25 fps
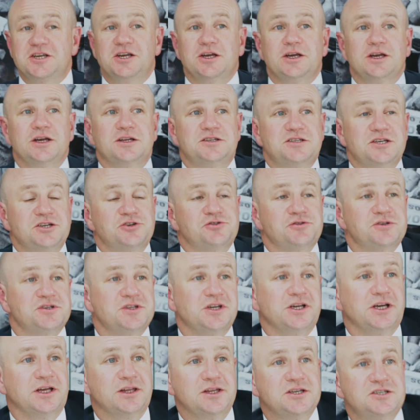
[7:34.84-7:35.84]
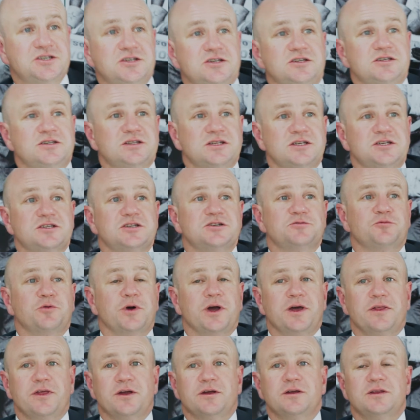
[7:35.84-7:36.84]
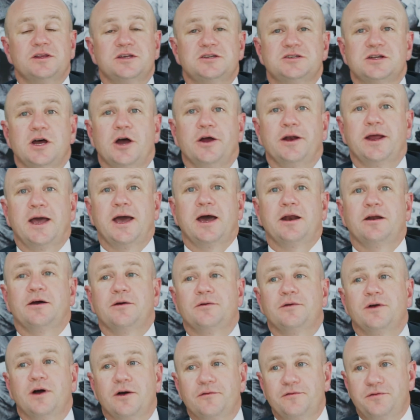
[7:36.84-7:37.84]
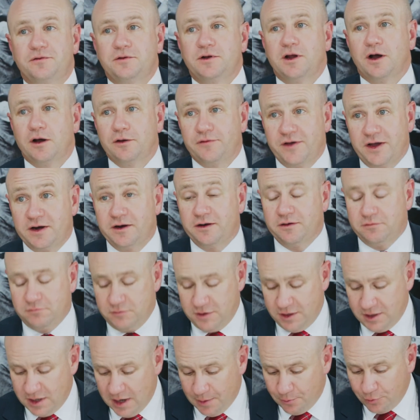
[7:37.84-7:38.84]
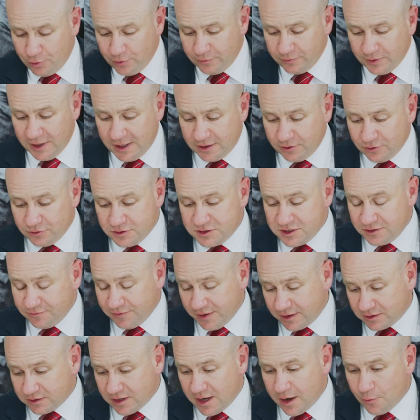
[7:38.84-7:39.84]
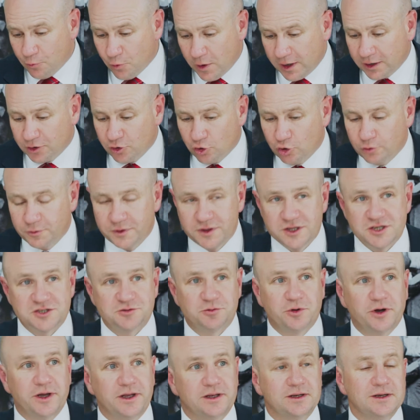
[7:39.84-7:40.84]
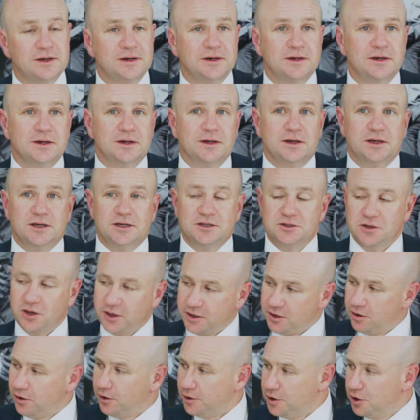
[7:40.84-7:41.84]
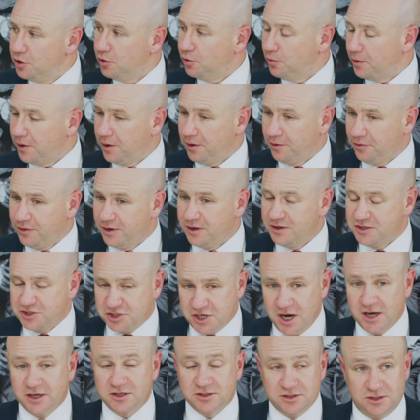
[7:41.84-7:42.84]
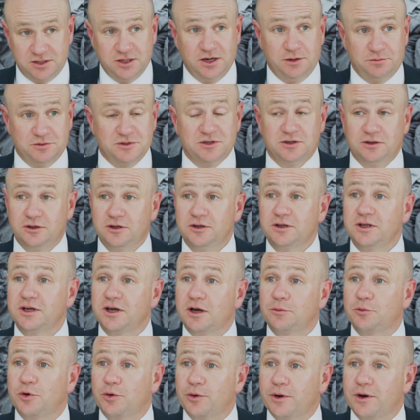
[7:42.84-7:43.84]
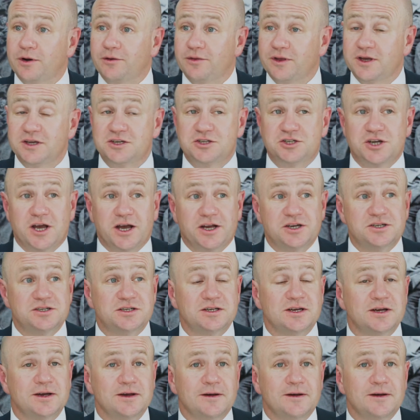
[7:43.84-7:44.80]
and it's interesting, and this is where there's no doubt. I've had a number of landlords. In fact, I had one call me this week. He's like, "Oh, you're aware of these changes?" I said, "Absolutely, I'm aware of these changes."